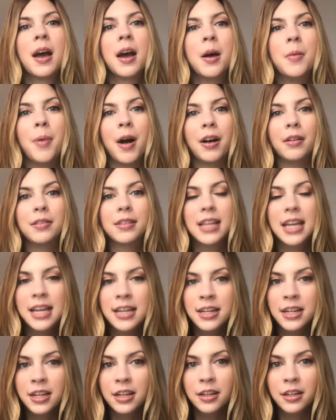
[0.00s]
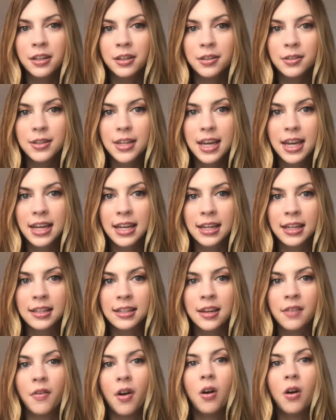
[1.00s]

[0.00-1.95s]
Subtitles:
about 10 years, and I've